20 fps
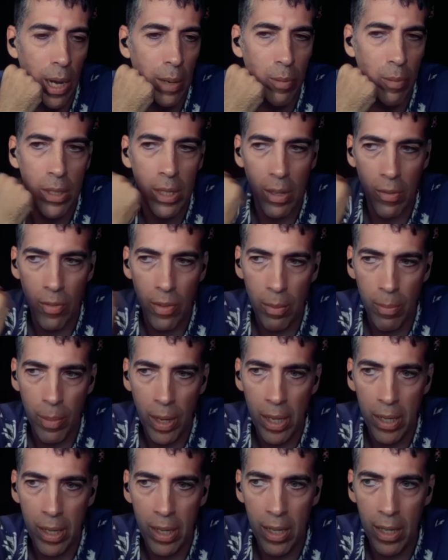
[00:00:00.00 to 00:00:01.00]
I would give him an
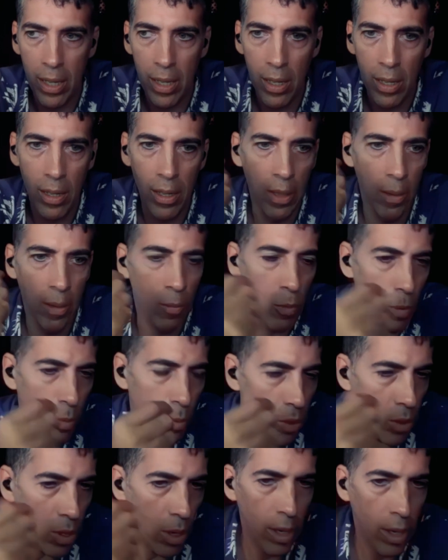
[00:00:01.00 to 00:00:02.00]
idea and
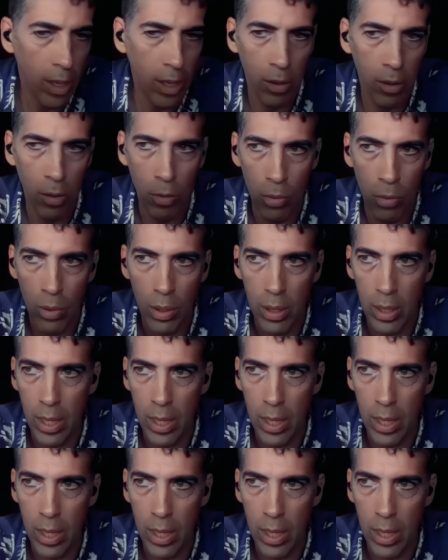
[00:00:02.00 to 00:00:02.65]
would talk it through,